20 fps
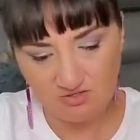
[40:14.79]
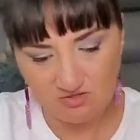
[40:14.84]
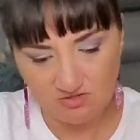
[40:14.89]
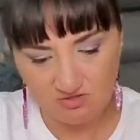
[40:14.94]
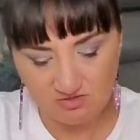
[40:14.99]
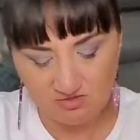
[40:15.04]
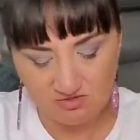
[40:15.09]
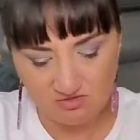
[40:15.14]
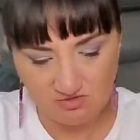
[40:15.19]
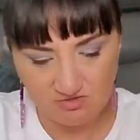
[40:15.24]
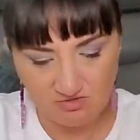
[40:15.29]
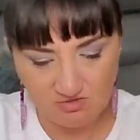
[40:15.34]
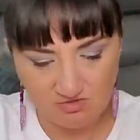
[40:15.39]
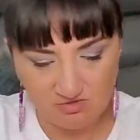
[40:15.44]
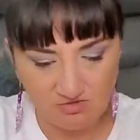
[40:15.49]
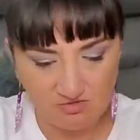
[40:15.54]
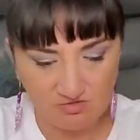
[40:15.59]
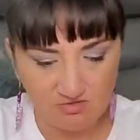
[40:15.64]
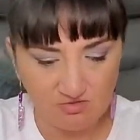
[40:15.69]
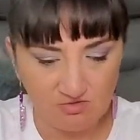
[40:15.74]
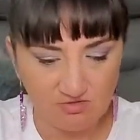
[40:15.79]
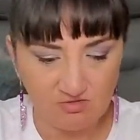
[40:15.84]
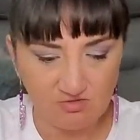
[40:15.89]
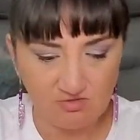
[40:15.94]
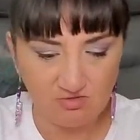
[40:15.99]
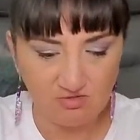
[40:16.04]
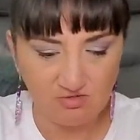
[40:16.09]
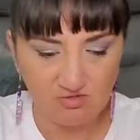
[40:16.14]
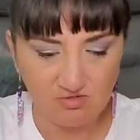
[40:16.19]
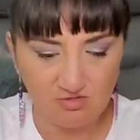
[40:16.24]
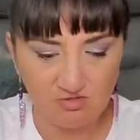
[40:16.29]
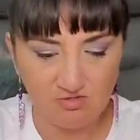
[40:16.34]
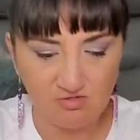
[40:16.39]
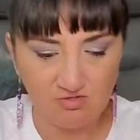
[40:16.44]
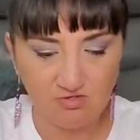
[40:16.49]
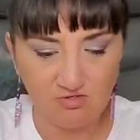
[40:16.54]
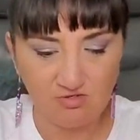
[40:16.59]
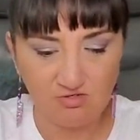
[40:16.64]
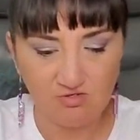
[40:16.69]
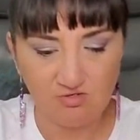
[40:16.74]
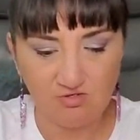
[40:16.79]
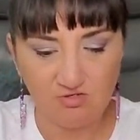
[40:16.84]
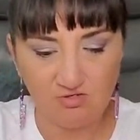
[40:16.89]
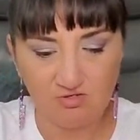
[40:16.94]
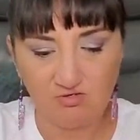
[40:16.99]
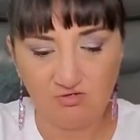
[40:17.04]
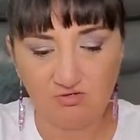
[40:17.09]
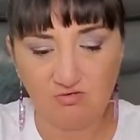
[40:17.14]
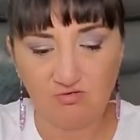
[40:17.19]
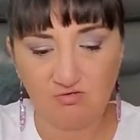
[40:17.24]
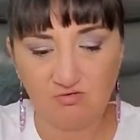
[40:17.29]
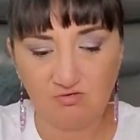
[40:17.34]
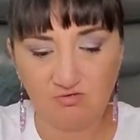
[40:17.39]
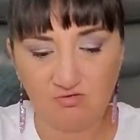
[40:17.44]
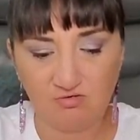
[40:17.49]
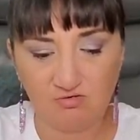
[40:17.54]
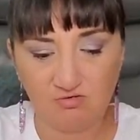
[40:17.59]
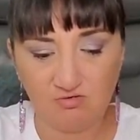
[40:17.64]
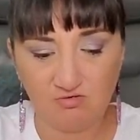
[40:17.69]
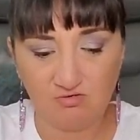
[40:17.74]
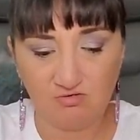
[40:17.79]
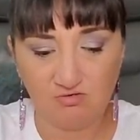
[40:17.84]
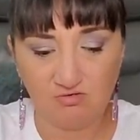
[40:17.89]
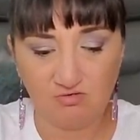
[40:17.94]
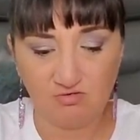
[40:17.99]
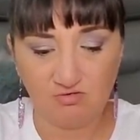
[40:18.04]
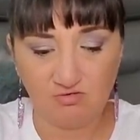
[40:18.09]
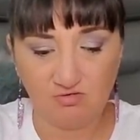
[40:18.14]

Nothing is said.